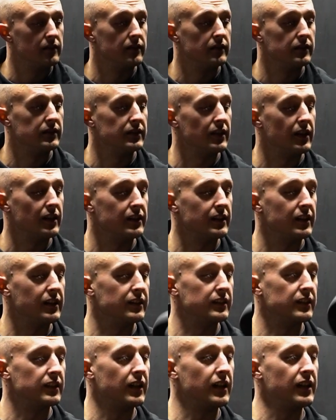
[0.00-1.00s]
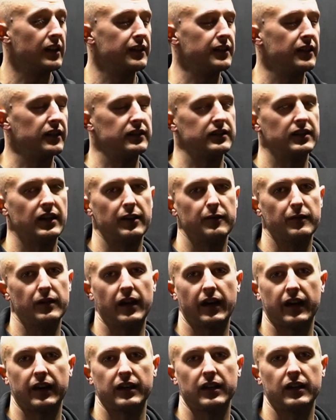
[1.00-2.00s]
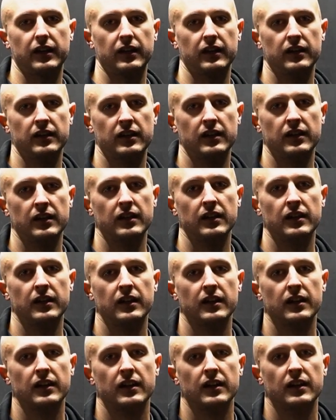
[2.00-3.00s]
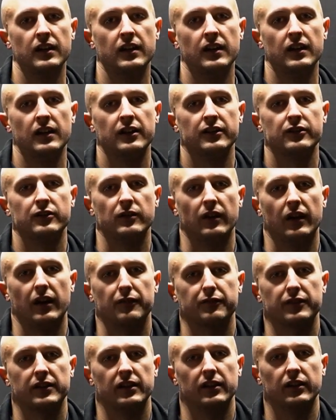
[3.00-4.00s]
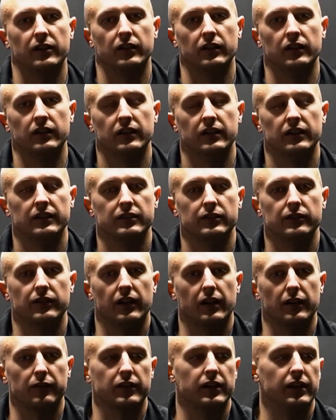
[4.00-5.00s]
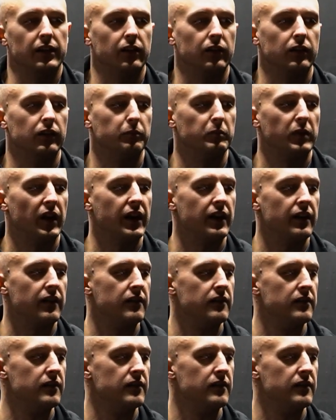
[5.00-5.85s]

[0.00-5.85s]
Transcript: Start nice and light. I think I started with like a 2.5 kilo plate.